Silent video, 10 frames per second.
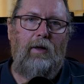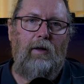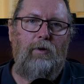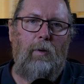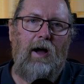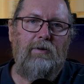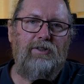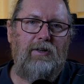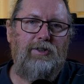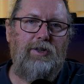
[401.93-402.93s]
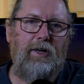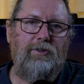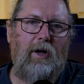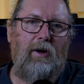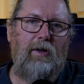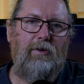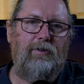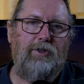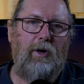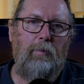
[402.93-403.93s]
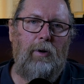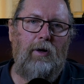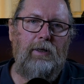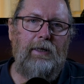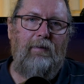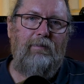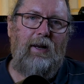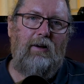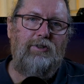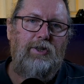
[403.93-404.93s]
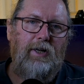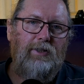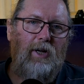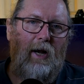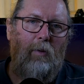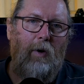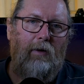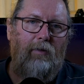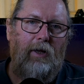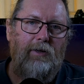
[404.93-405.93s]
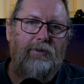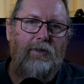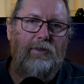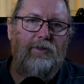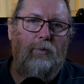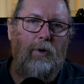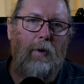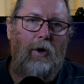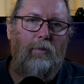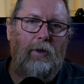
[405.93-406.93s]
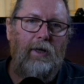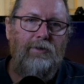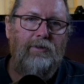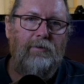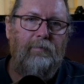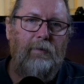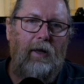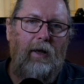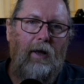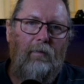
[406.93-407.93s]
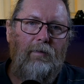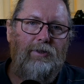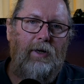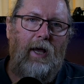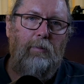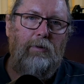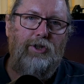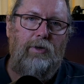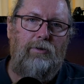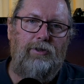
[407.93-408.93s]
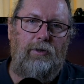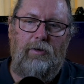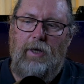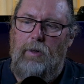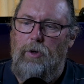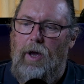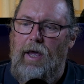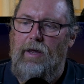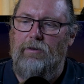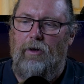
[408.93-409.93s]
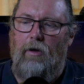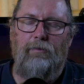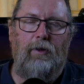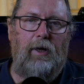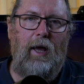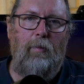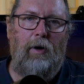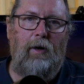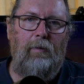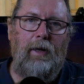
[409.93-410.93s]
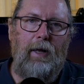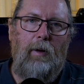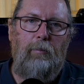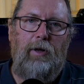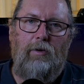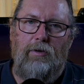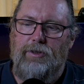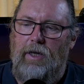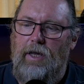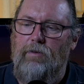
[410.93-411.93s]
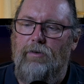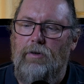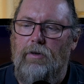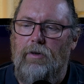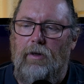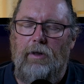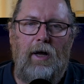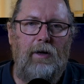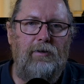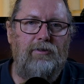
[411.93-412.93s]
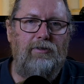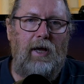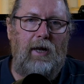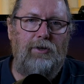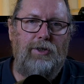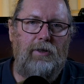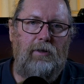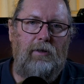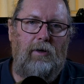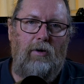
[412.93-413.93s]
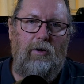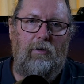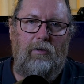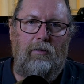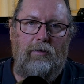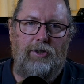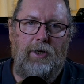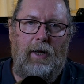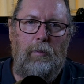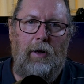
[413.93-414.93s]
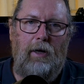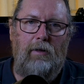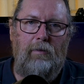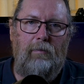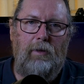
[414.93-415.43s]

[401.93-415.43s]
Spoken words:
If you are, as I suggest, going to use a tripod, then I suggest getting one of these. This is a remote release. This enables you to keep your hands off the camera, because even the lightest touch on the shutter button